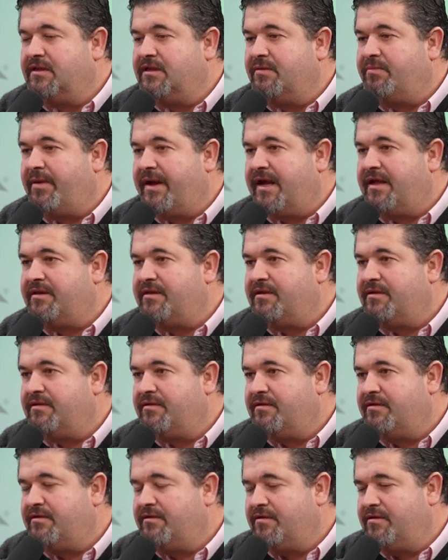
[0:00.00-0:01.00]
The path
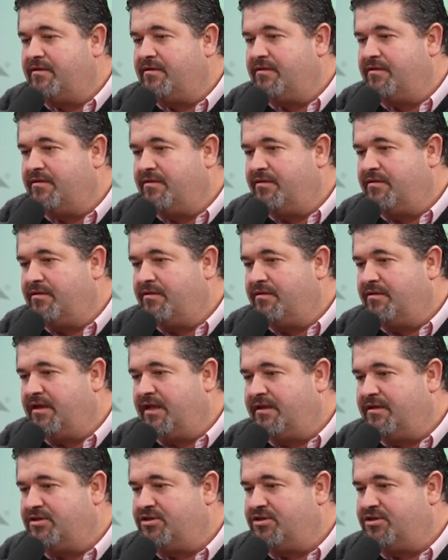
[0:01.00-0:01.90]
that